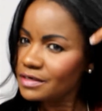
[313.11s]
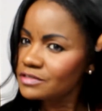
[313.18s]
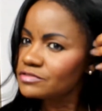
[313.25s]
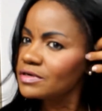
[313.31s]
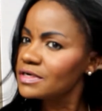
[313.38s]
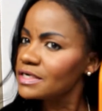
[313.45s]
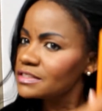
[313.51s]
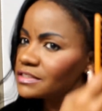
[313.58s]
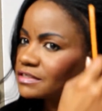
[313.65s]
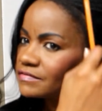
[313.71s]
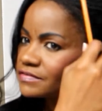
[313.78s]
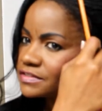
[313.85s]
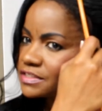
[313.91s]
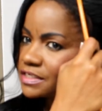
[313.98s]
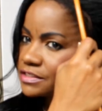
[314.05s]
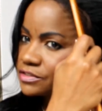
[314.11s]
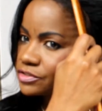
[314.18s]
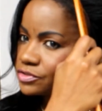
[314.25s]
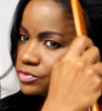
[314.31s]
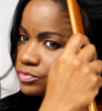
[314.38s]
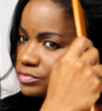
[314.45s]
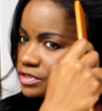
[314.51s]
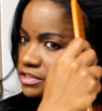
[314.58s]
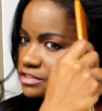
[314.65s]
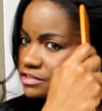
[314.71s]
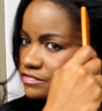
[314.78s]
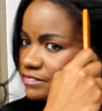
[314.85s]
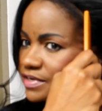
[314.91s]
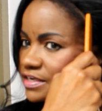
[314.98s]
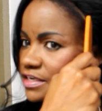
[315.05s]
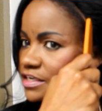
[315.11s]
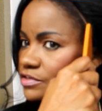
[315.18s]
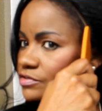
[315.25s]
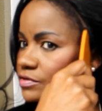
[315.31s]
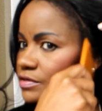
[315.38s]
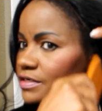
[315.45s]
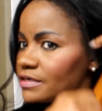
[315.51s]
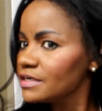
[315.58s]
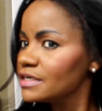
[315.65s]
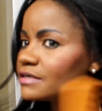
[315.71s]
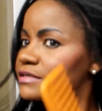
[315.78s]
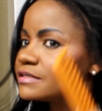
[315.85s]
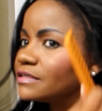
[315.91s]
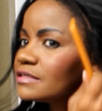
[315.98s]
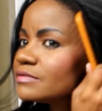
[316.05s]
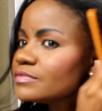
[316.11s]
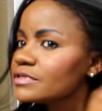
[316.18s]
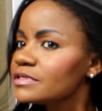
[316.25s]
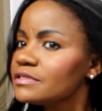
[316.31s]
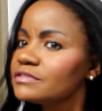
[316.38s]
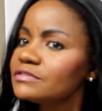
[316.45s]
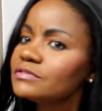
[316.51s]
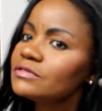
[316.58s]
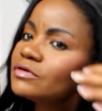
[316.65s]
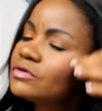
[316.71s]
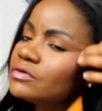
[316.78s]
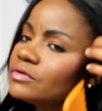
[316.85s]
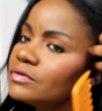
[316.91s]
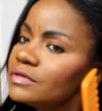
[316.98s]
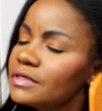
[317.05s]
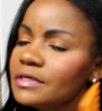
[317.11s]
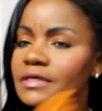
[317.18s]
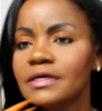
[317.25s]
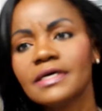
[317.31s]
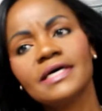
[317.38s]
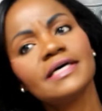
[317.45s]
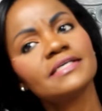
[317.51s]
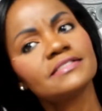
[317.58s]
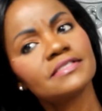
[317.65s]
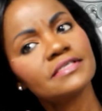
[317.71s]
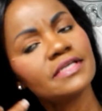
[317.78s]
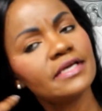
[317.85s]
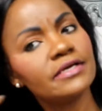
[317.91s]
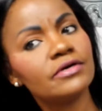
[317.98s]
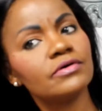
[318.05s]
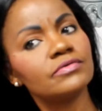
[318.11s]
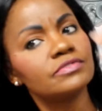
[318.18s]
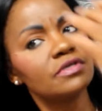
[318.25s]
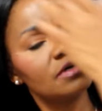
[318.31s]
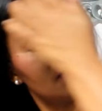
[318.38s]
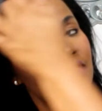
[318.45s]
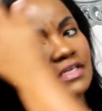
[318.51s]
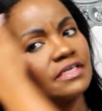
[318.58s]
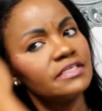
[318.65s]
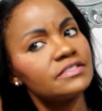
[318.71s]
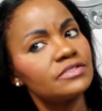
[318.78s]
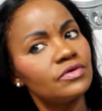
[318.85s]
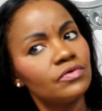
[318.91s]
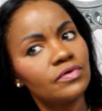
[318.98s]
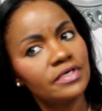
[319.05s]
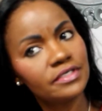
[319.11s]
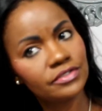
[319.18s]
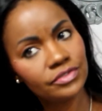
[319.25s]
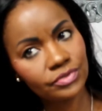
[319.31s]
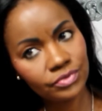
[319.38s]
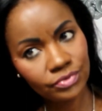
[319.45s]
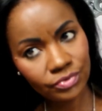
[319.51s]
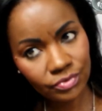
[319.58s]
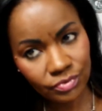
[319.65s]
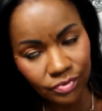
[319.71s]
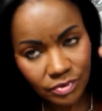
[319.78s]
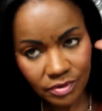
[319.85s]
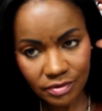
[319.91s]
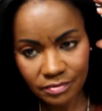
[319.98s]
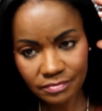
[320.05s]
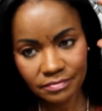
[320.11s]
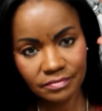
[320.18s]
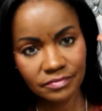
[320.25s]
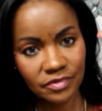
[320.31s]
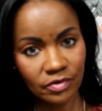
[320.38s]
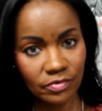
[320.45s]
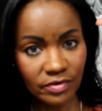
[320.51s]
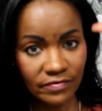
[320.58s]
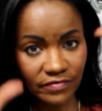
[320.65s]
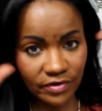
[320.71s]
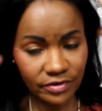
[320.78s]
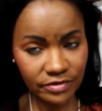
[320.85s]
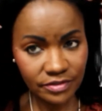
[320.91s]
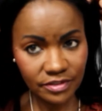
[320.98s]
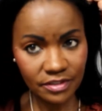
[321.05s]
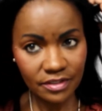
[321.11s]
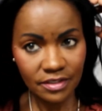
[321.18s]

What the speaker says: try not to ever take too much of my natural hair out again, because you know, as the day goes on, it's going to revert.